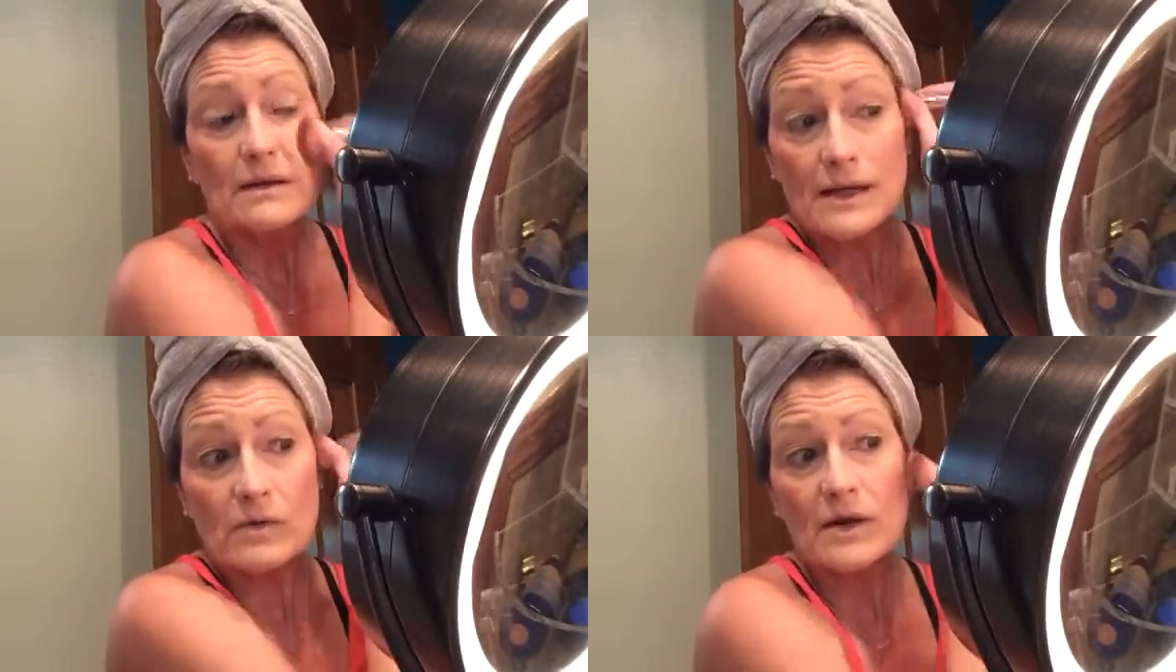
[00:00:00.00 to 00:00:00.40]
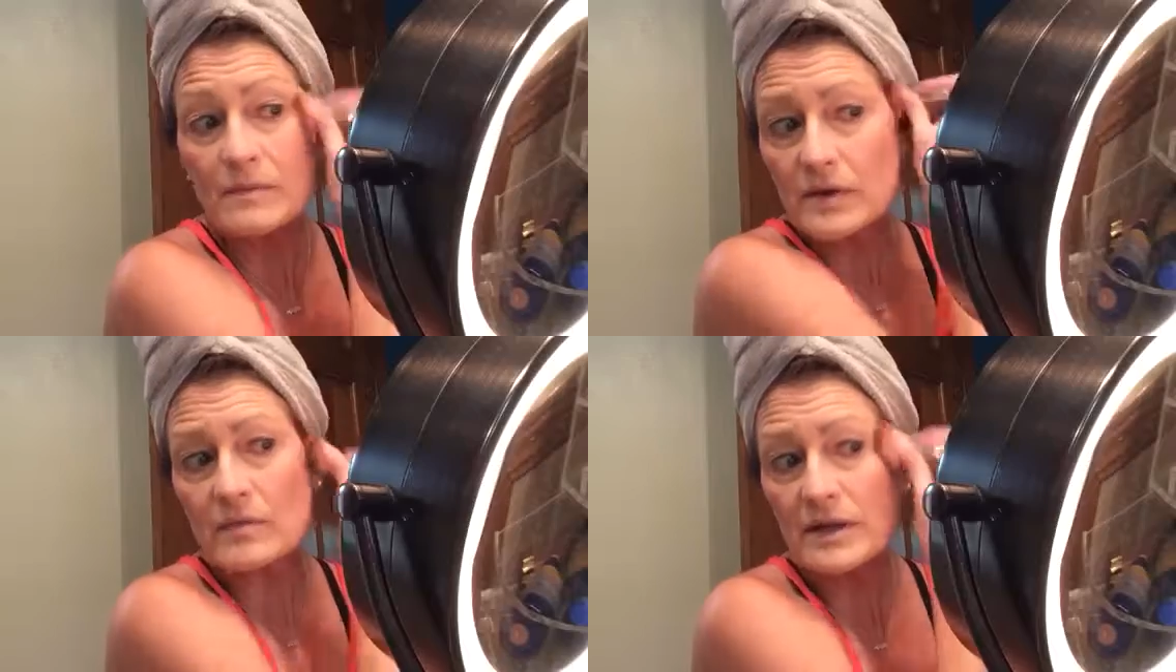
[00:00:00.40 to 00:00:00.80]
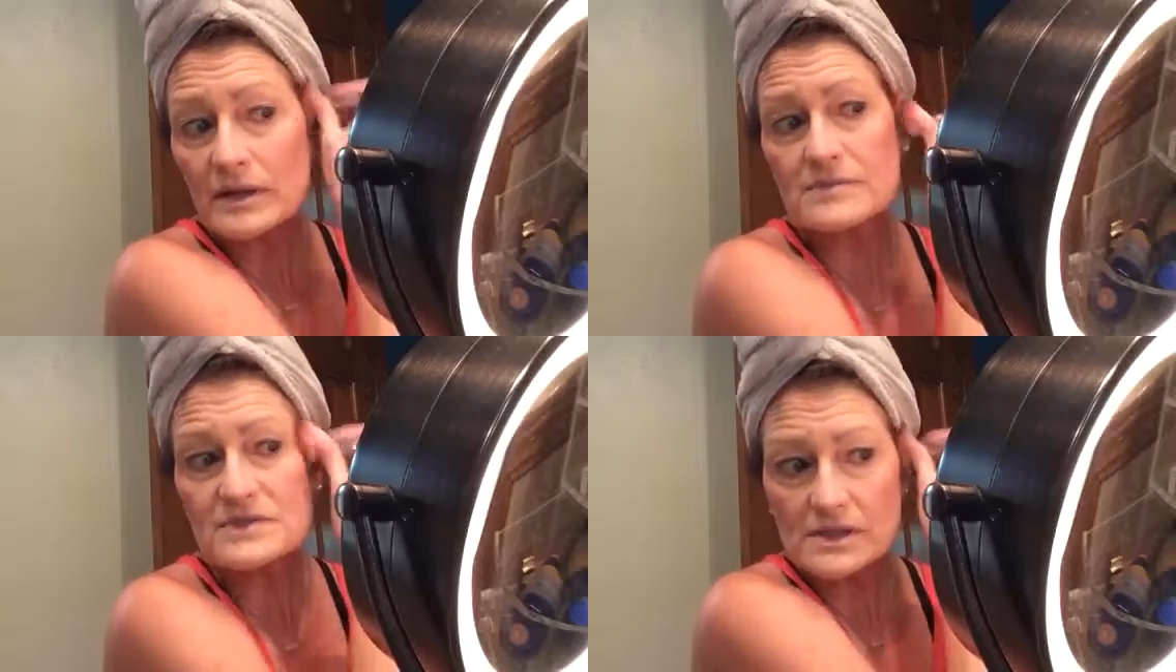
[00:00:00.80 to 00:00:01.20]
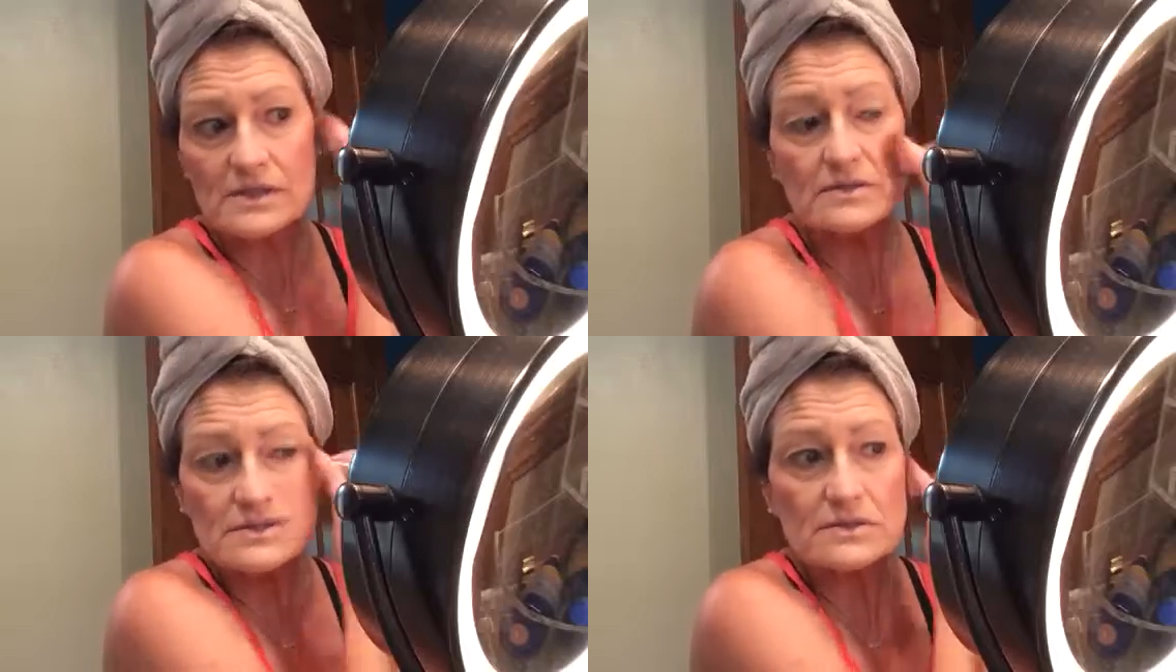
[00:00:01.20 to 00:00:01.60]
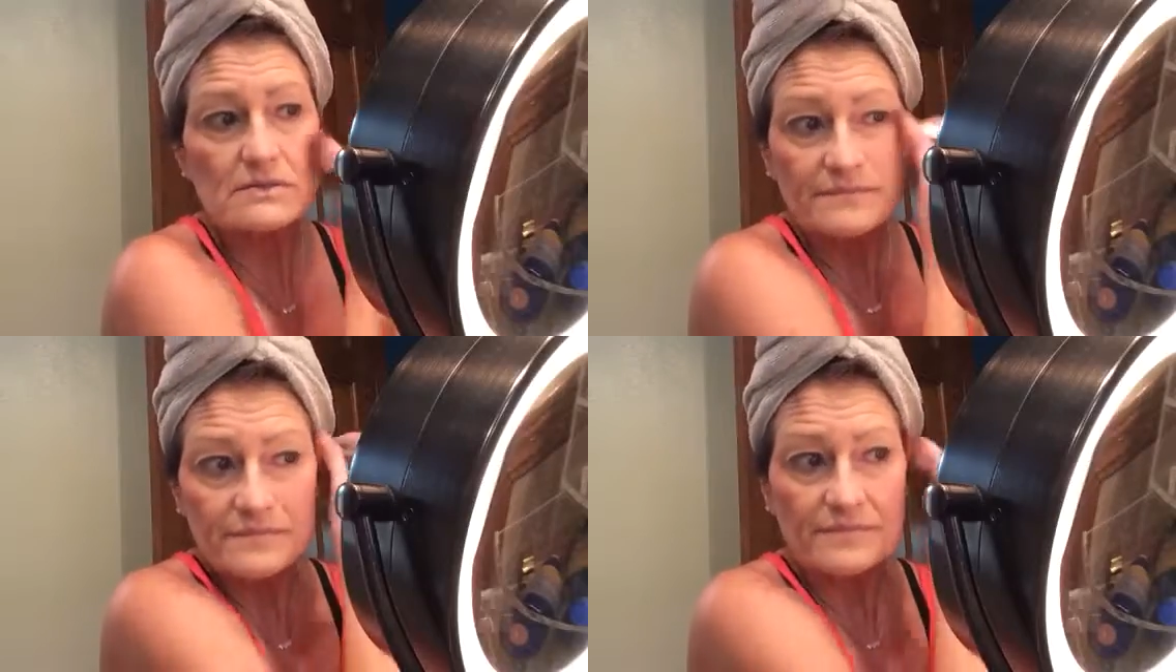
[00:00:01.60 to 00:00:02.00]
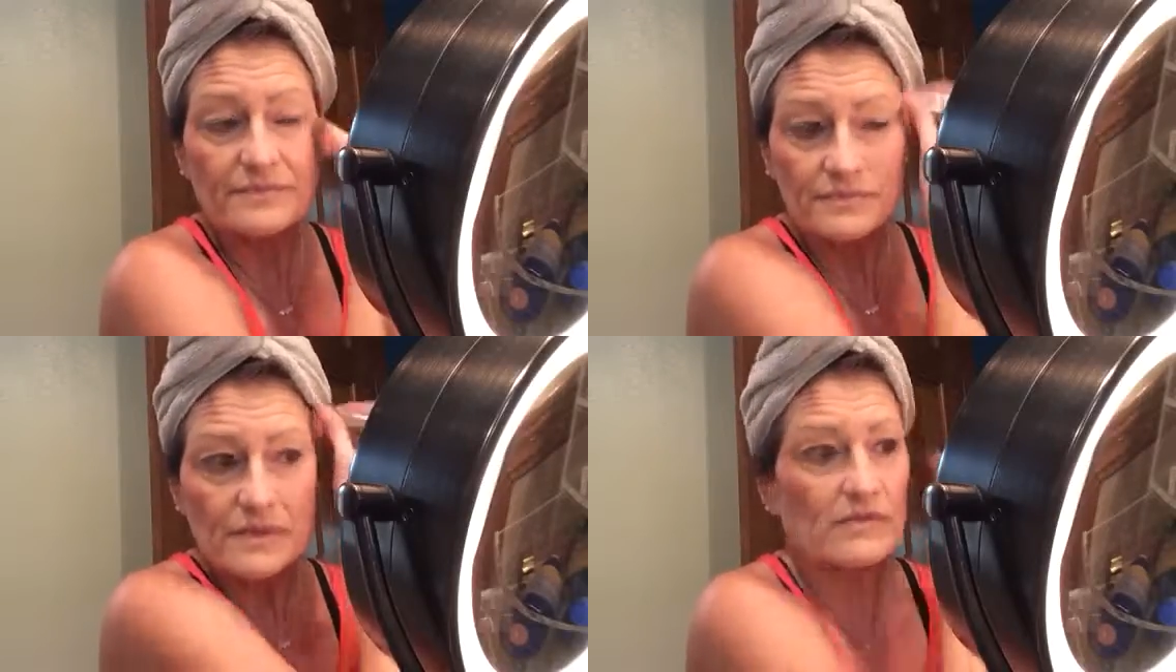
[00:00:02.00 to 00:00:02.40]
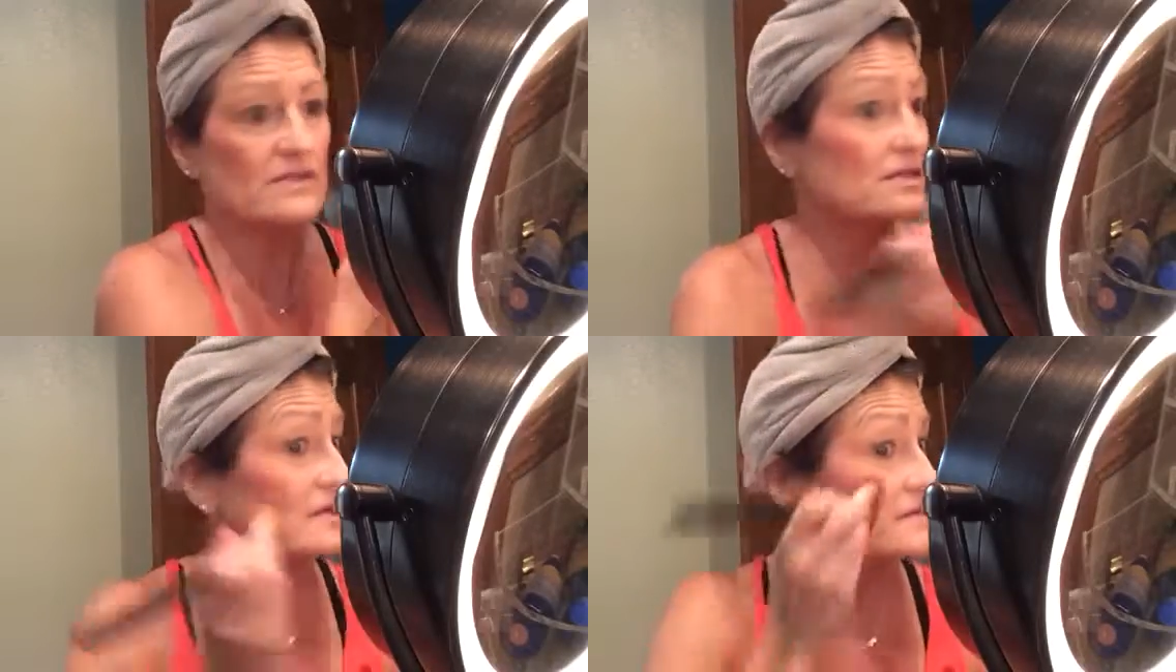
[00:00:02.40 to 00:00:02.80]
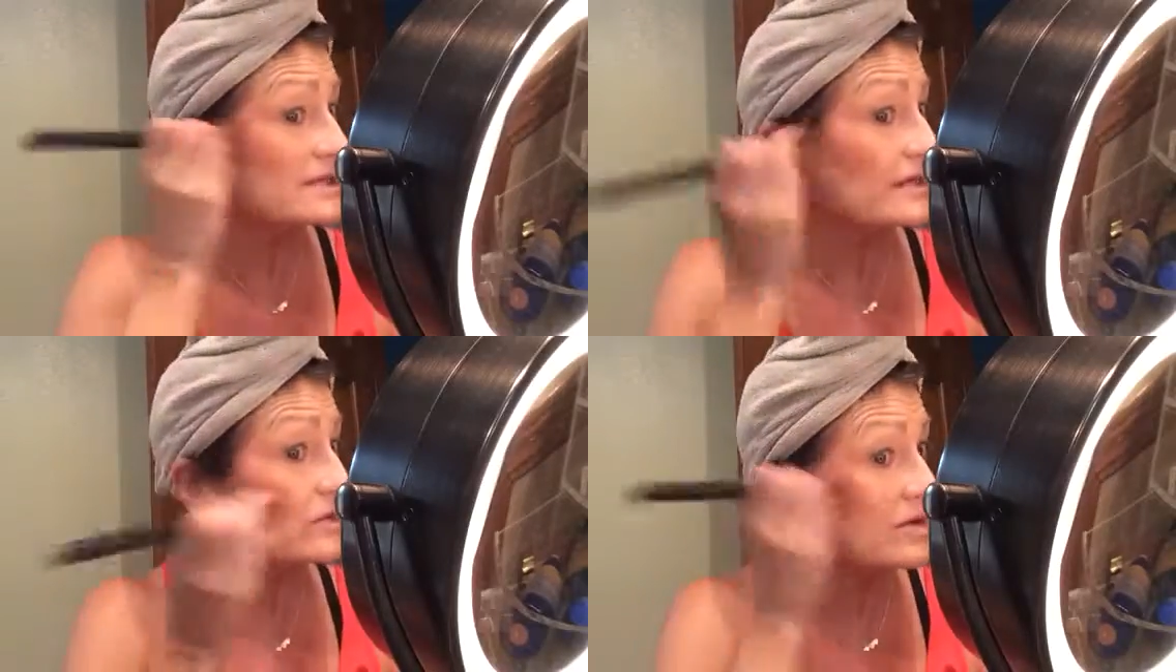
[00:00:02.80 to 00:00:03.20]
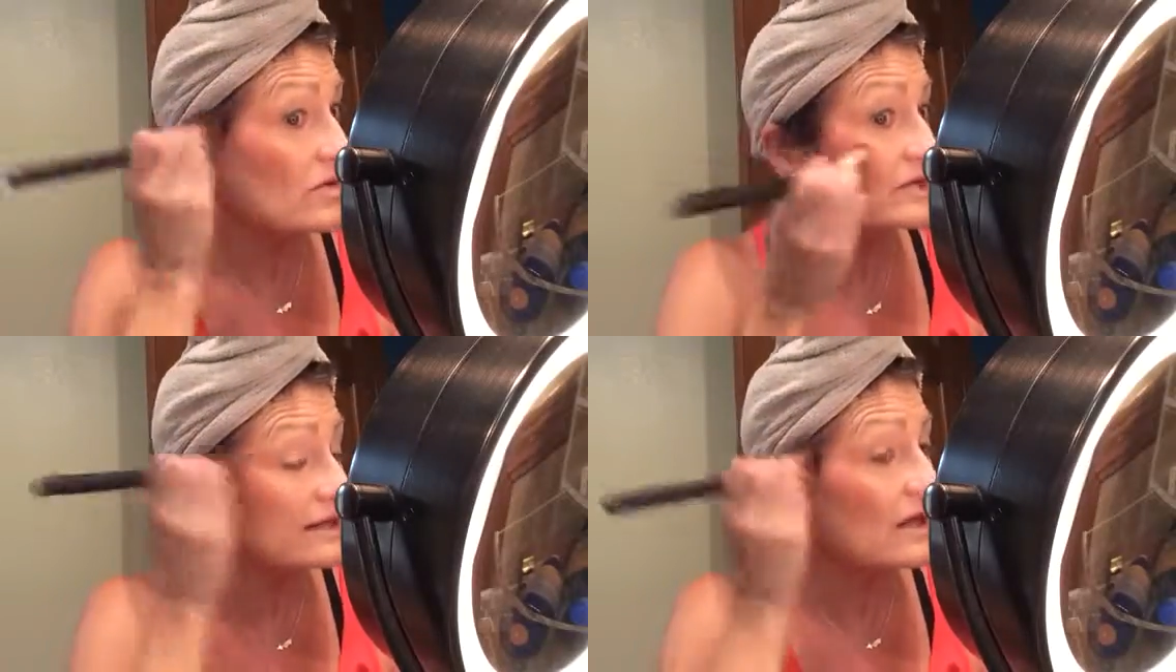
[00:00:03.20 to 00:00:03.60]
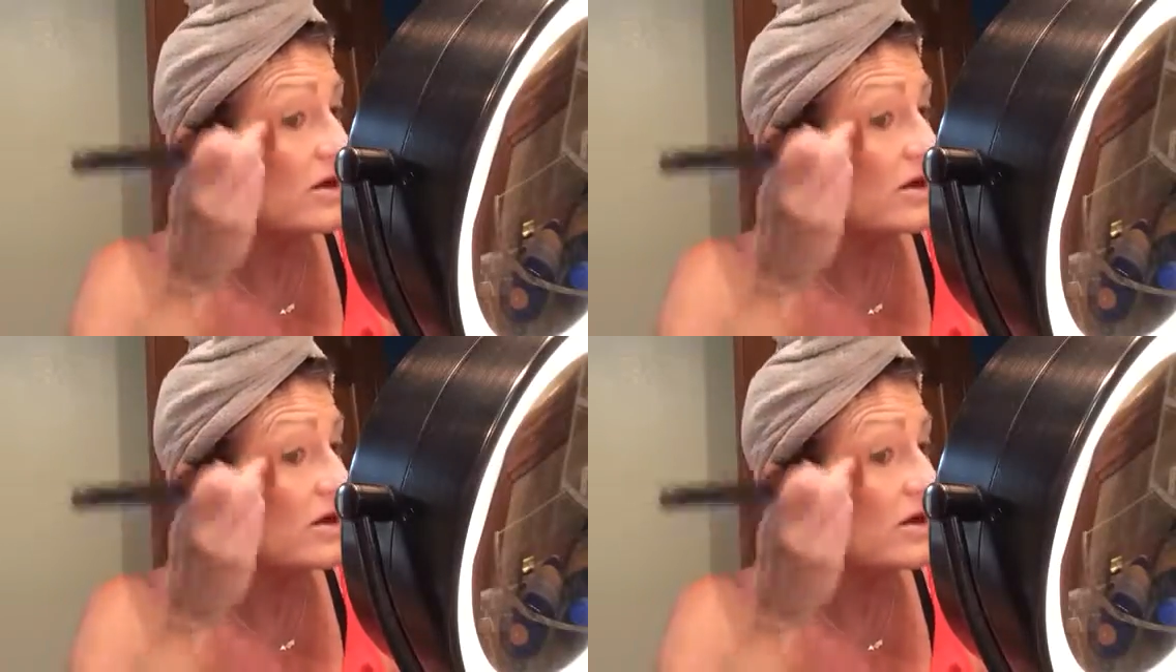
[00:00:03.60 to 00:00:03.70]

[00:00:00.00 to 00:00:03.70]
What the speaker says: Now when I put on my lip scents, it's going to stay on all day long.